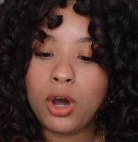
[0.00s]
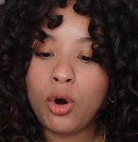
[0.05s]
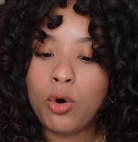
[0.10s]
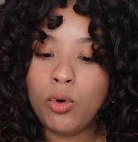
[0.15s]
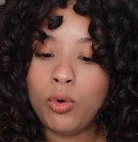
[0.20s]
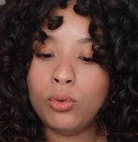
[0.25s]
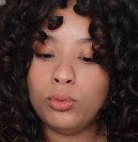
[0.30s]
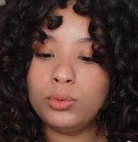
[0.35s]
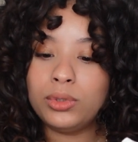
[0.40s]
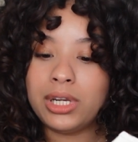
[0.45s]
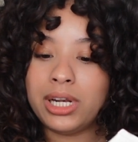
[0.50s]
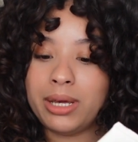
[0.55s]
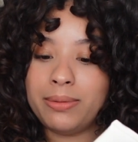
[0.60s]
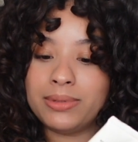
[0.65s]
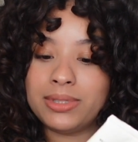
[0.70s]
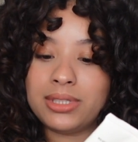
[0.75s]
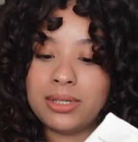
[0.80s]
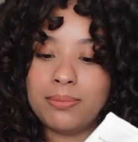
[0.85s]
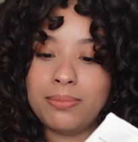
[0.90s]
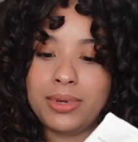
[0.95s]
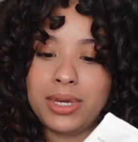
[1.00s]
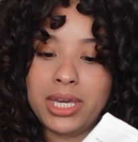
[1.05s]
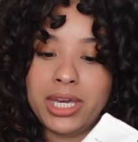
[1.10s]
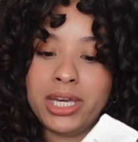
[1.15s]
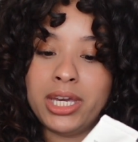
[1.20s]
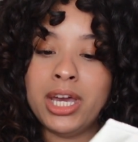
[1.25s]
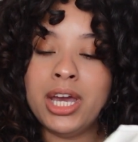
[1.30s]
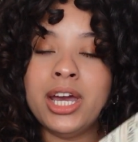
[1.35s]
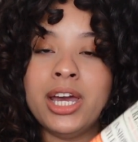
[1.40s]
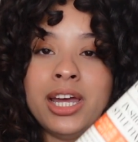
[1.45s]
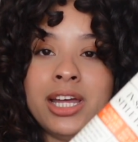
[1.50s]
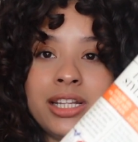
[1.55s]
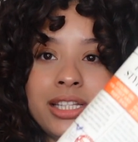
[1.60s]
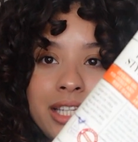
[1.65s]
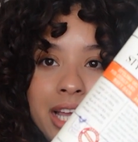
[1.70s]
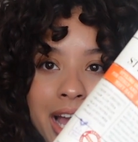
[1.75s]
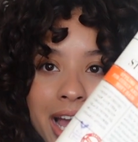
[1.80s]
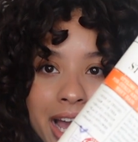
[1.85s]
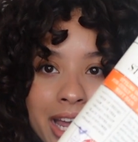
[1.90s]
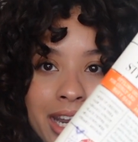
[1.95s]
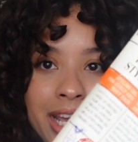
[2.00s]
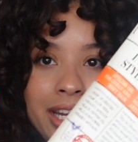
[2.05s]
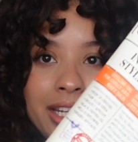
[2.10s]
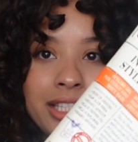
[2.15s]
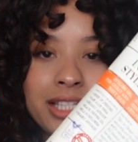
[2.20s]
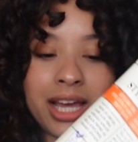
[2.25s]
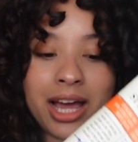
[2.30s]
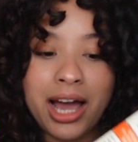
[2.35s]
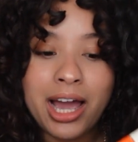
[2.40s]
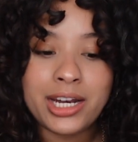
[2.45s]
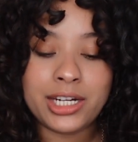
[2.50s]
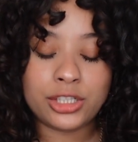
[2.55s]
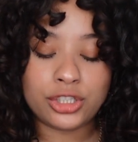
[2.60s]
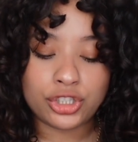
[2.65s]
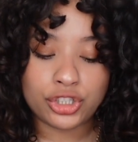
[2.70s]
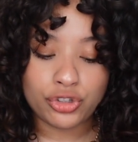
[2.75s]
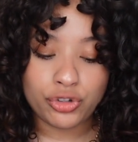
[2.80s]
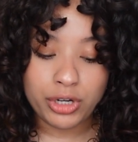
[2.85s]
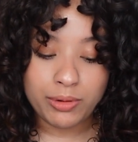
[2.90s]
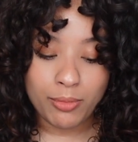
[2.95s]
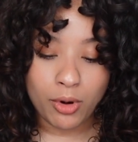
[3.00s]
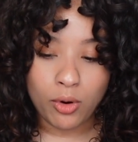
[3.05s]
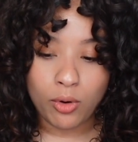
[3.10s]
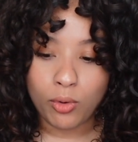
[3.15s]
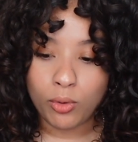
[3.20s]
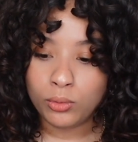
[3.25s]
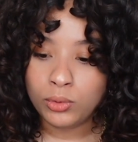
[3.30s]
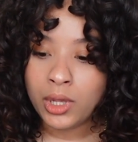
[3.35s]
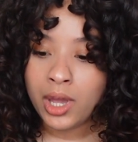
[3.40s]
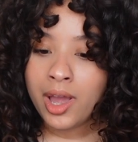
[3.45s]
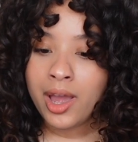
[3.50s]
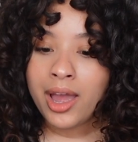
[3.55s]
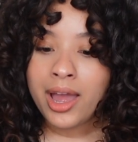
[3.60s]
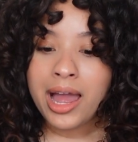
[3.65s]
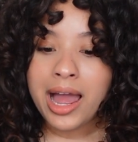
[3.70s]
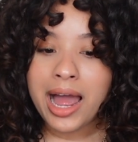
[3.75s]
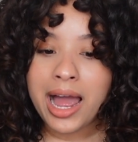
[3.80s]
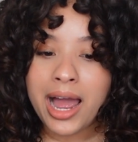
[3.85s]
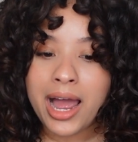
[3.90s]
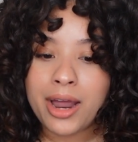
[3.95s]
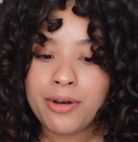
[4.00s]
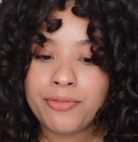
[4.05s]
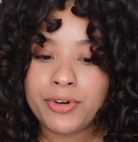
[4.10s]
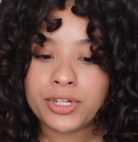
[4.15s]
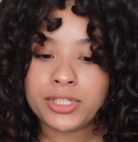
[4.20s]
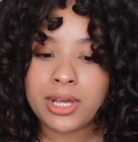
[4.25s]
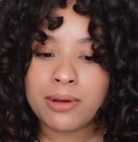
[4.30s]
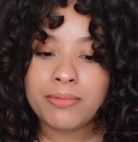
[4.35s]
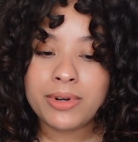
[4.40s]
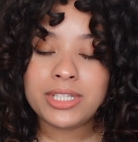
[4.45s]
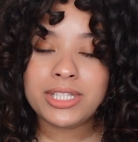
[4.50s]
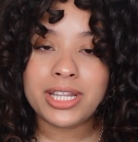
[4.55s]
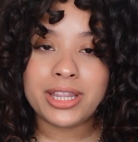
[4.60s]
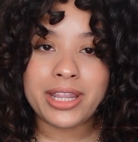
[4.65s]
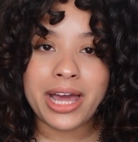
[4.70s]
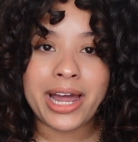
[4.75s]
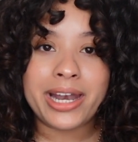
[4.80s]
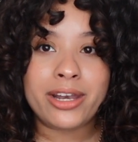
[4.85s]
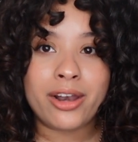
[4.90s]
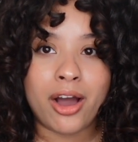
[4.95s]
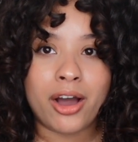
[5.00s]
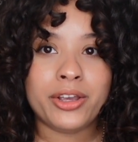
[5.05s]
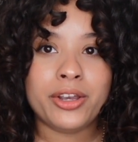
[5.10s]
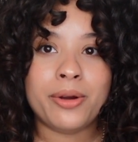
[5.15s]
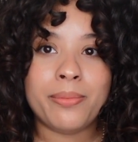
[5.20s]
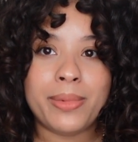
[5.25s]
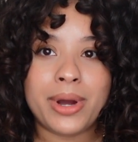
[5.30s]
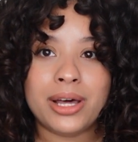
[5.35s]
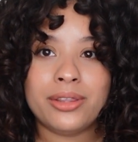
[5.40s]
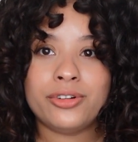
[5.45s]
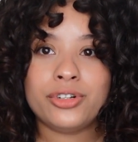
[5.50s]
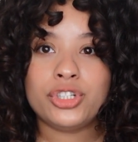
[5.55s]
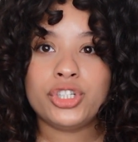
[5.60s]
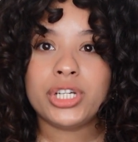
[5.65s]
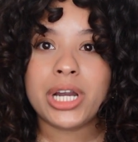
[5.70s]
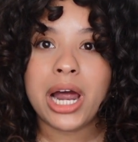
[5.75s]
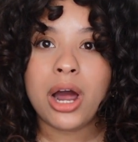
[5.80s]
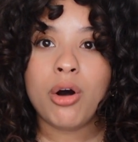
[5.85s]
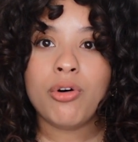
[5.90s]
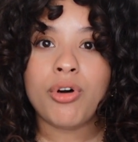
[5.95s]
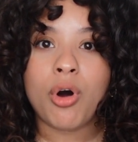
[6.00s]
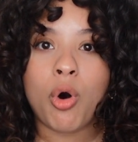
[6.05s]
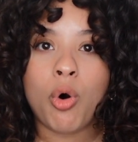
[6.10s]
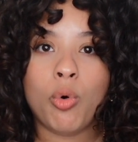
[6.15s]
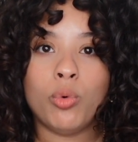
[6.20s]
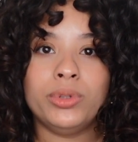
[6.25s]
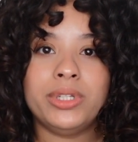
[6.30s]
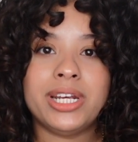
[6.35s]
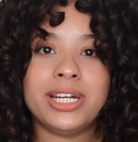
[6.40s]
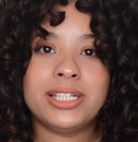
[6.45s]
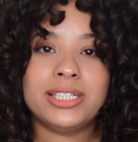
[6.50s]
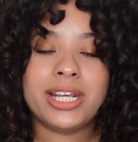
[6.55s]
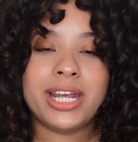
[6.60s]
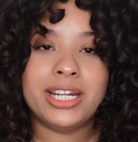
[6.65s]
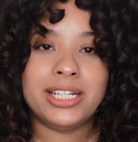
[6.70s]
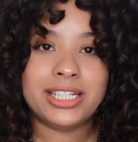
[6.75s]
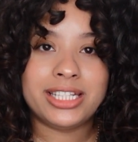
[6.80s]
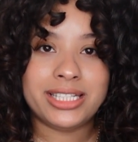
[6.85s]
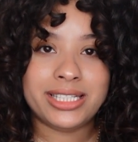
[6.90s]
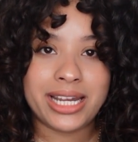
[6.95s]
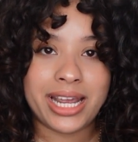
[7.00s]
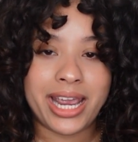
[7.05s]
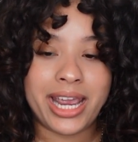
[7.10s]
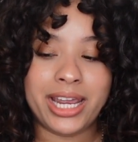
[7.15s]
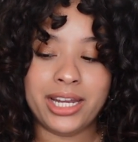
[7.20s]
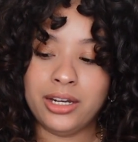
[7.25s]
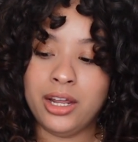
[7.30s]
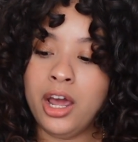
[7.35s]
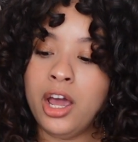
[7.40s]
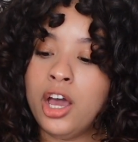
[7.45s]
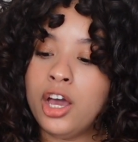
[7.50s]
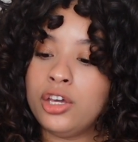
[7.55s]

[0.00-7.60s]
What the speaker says: hold claims to be 10 out of 10 extreme hold, and for some reason that Not Your Mother's gel, the hold is insane.